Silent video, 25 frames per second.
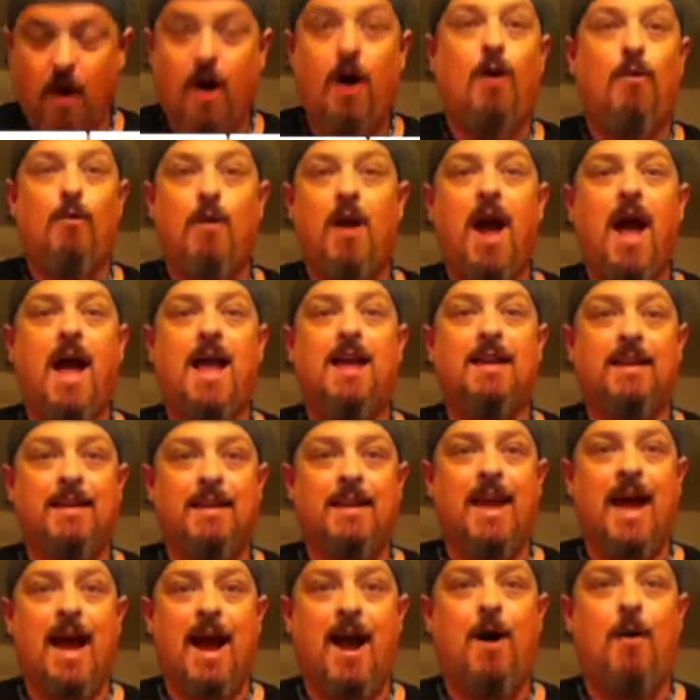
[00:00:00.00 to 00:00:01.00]
all right,
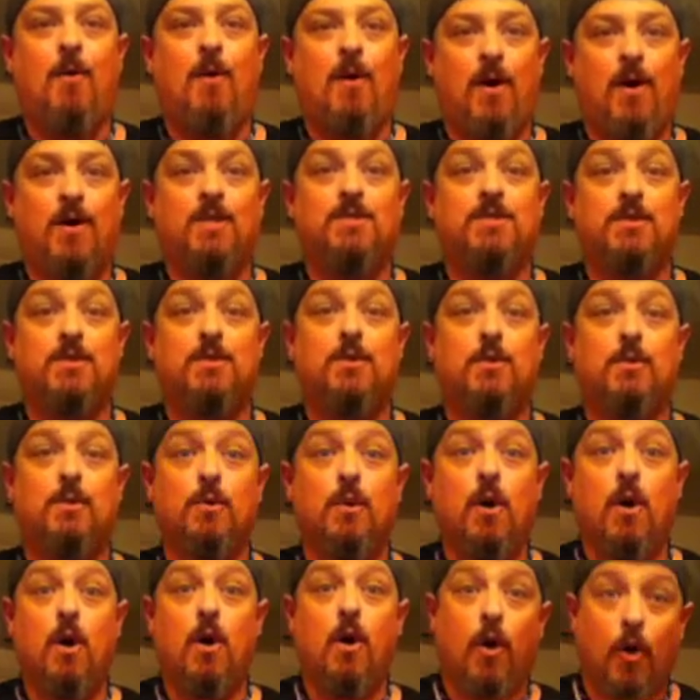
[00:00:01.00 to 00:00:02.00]
now on
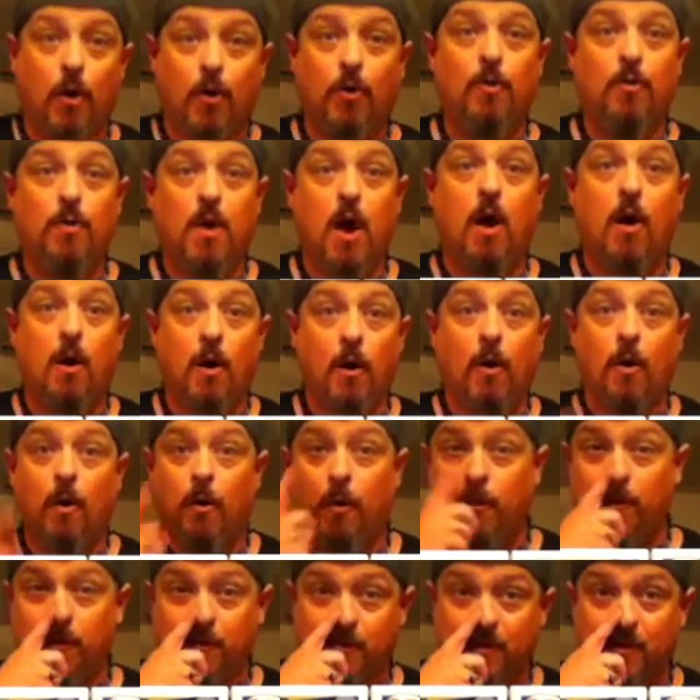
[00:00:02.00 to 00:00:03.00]
to Who
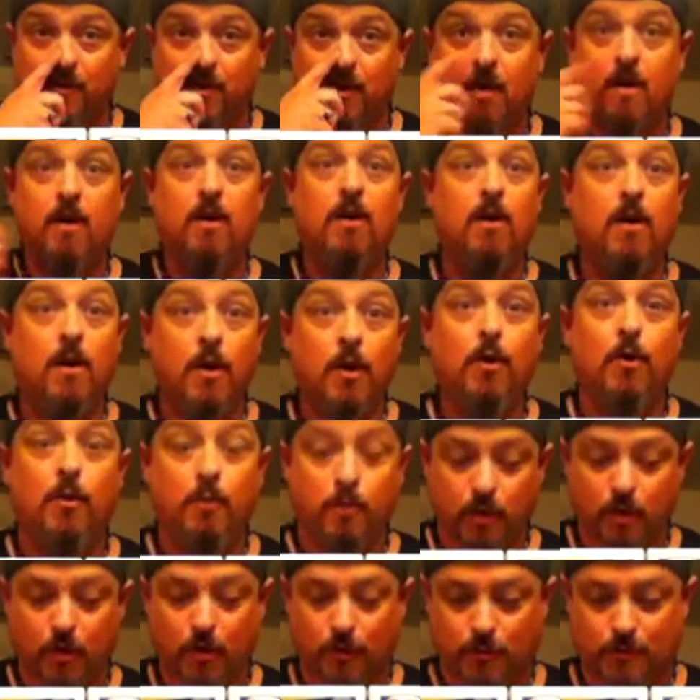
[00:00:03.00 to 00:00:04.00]
Knows Who
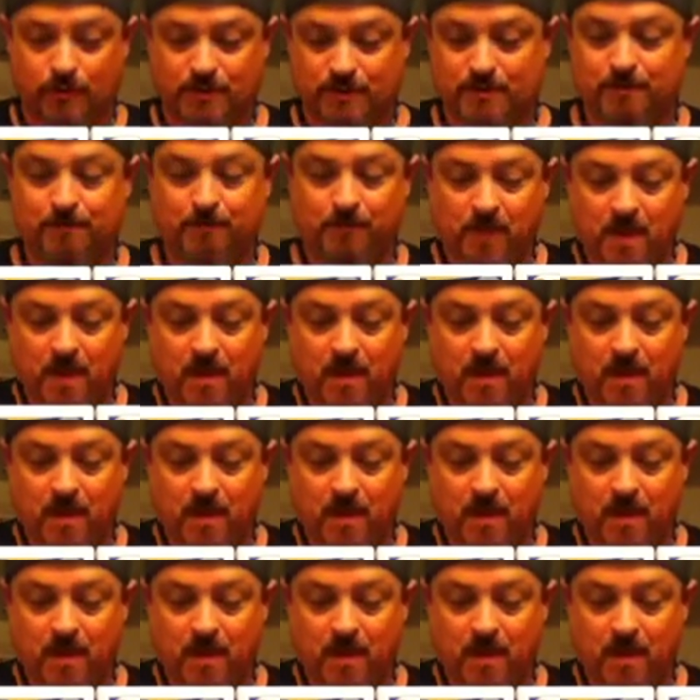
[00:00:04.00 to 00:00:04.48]
News.